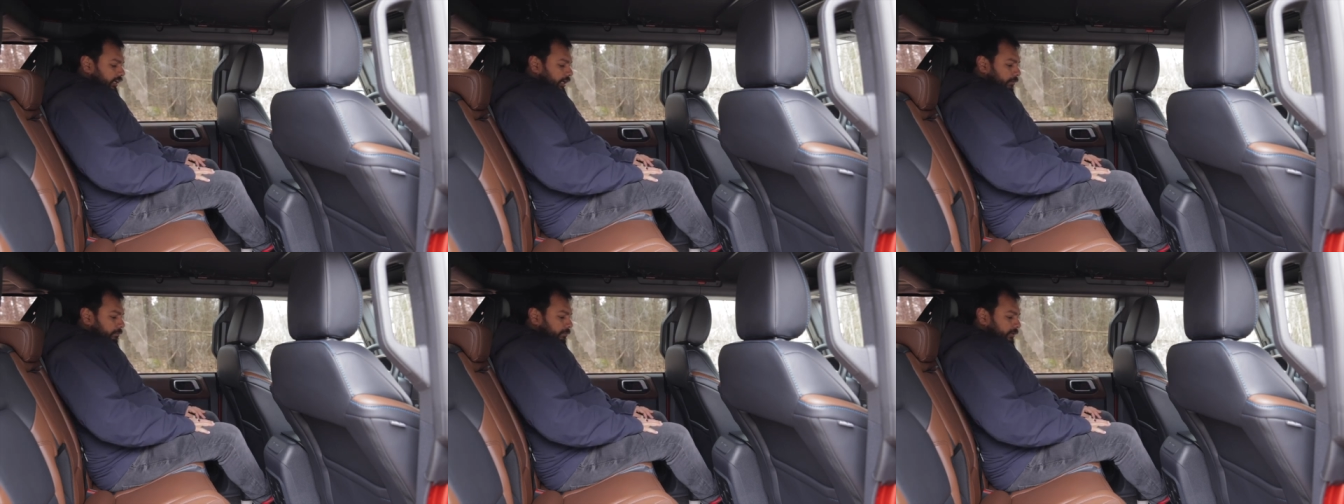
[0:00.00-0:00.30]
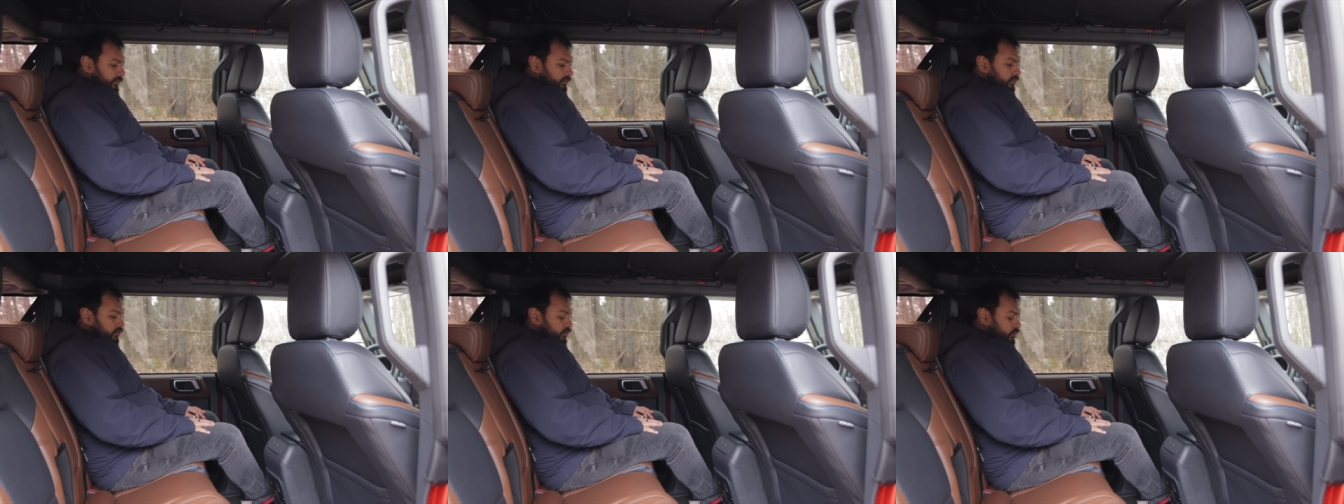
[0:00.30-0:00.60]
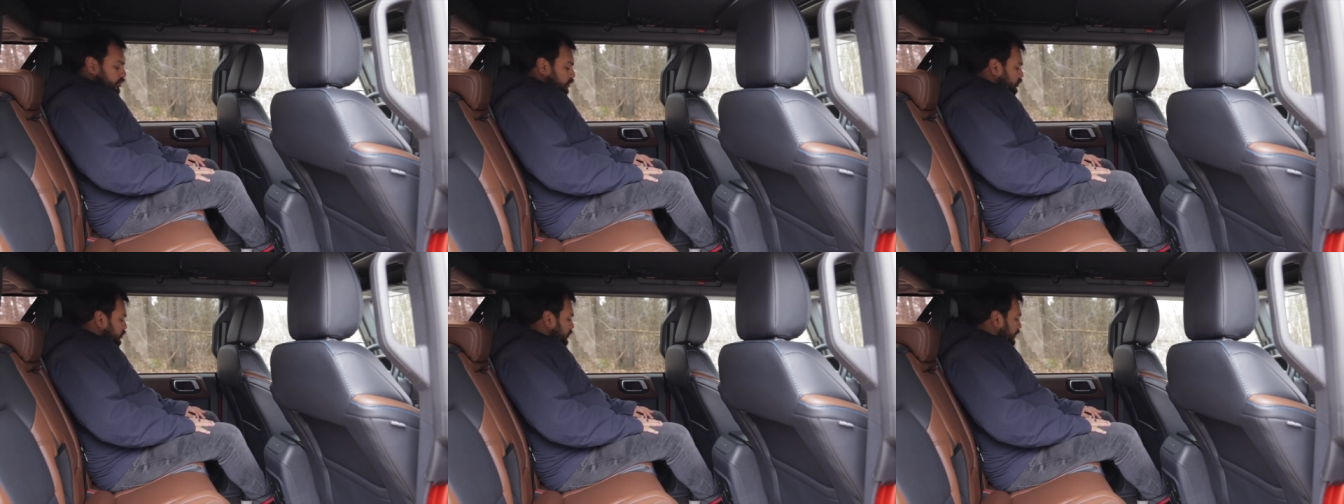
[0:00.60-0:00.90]
a bit
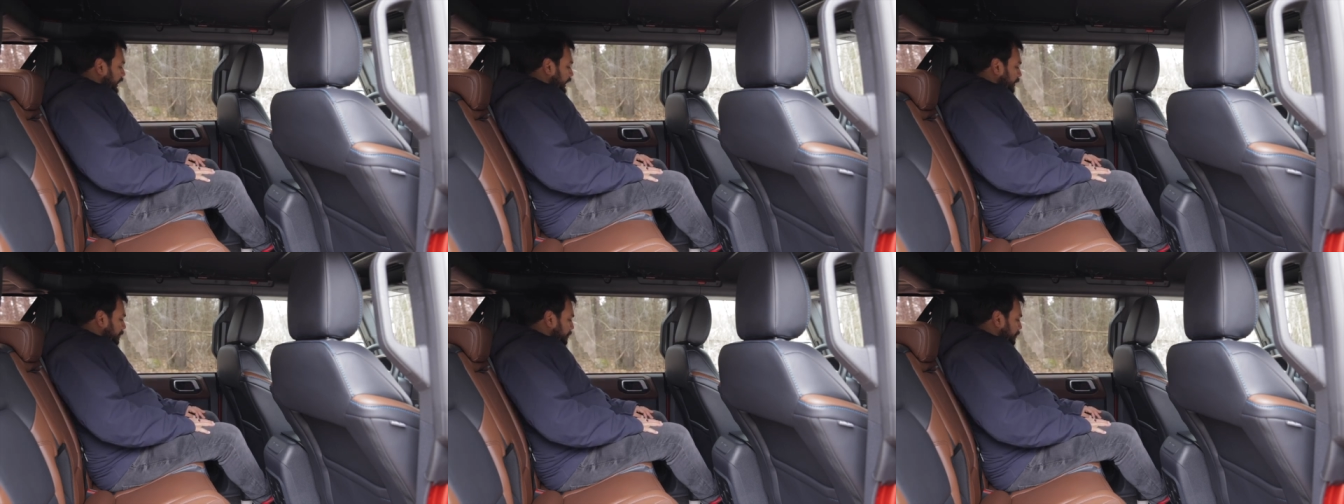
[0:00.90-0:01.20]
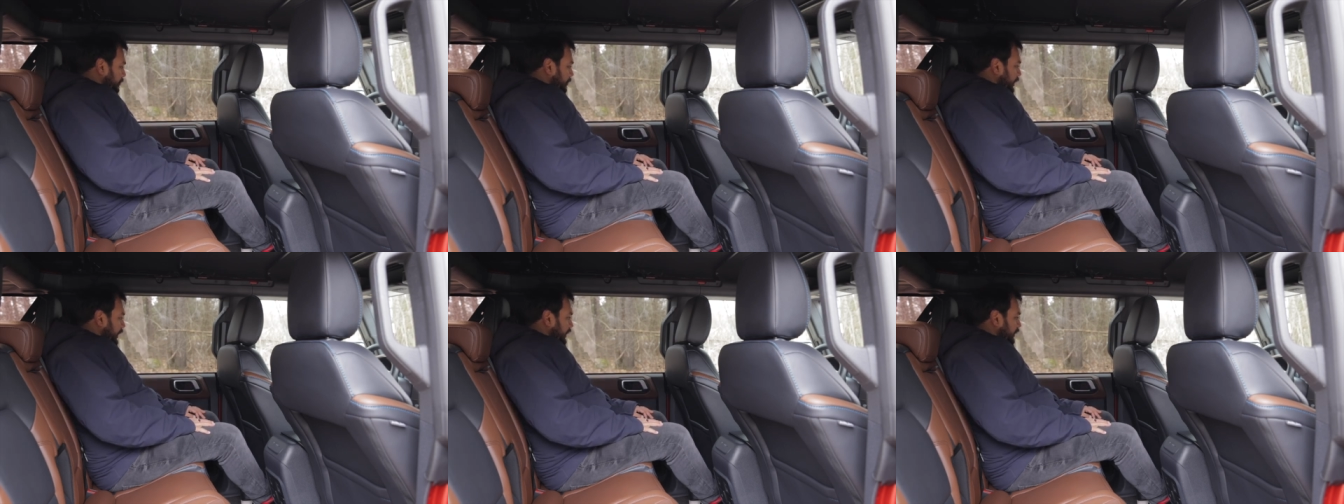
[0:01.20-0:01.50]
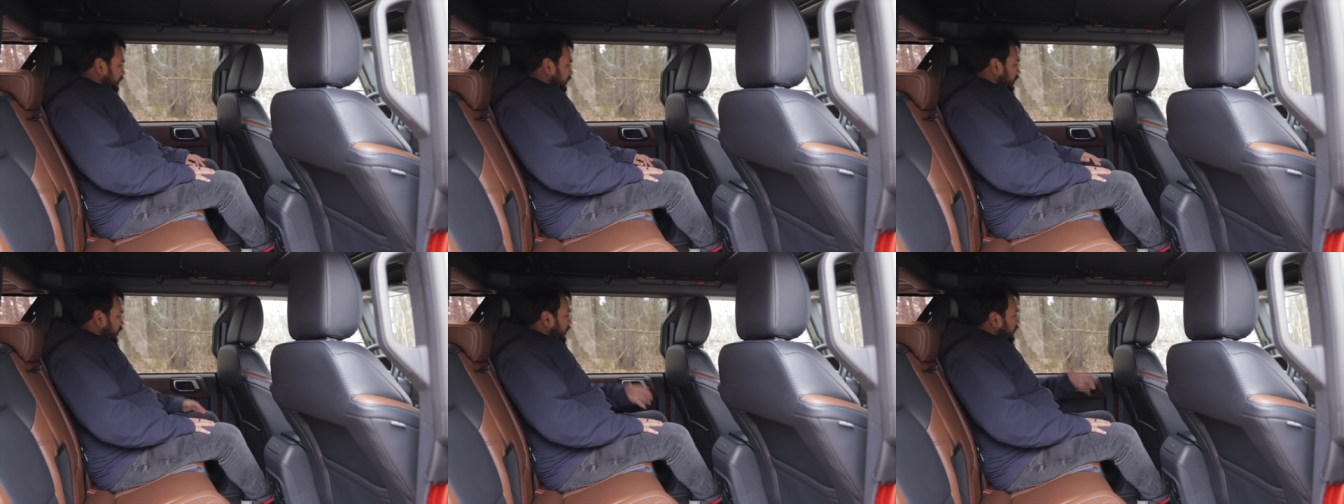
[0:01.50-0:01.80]
too
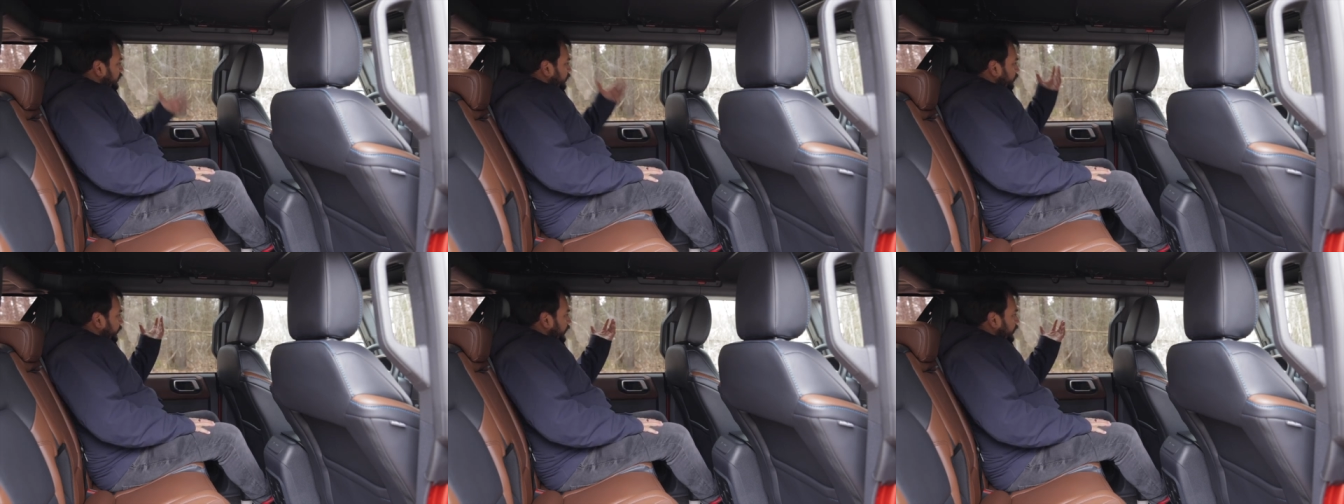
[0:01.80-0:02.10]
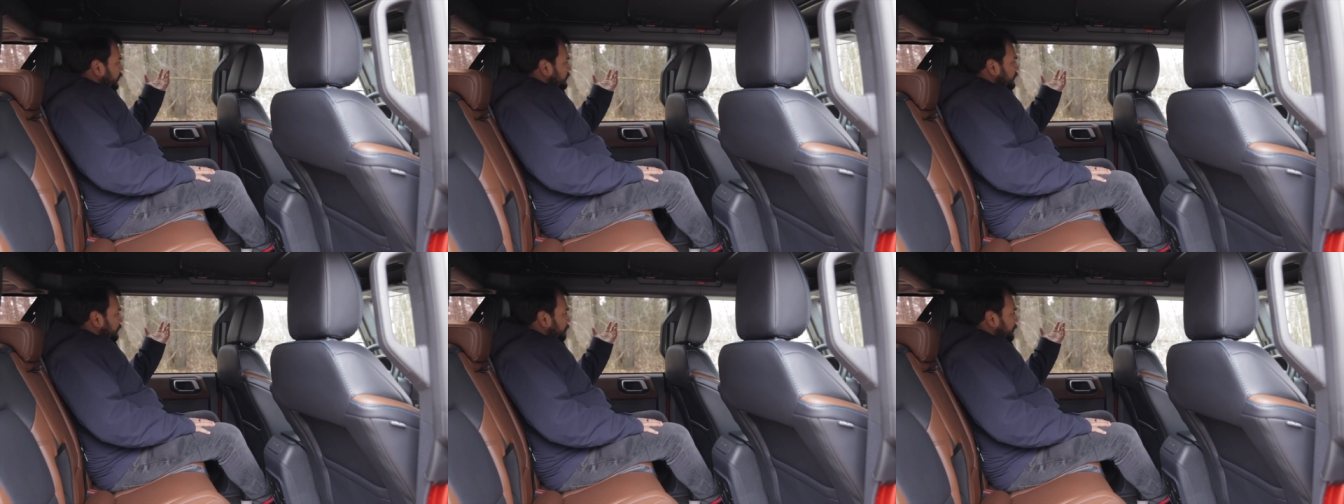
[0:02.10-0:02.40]
upright. The windows are